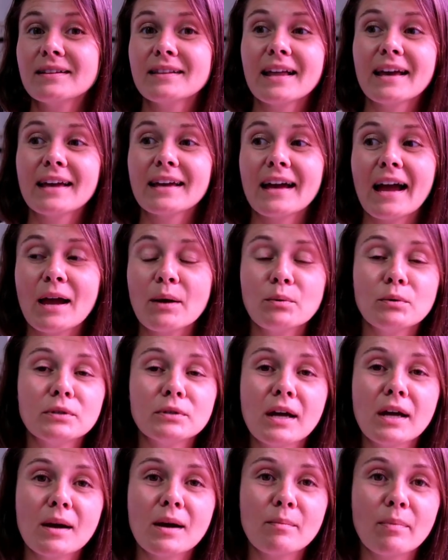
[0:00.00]
Like, I will
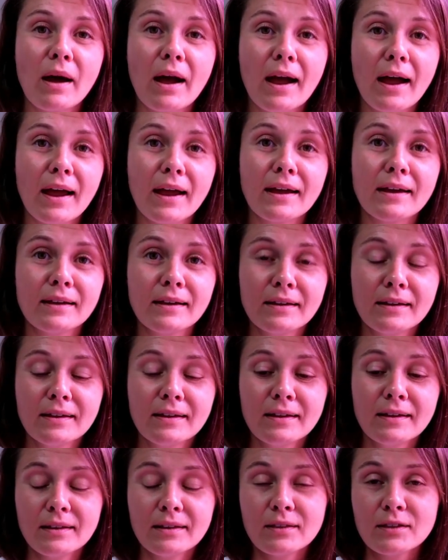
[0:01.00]
not buy
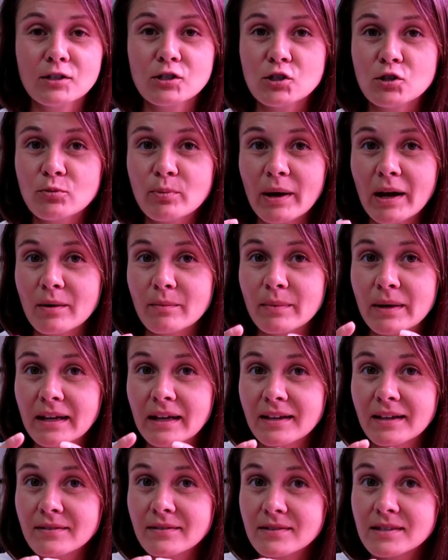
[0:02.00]
the 2-pound
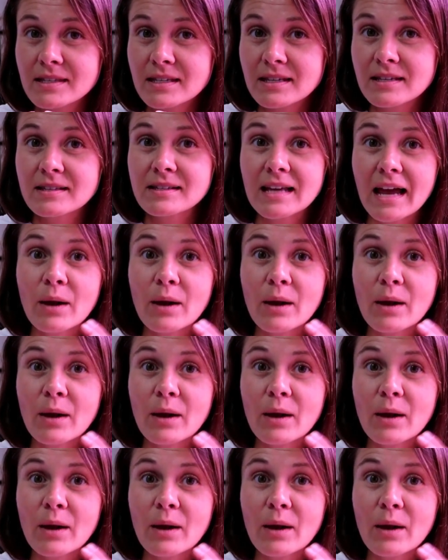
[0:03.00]
bag of seeds.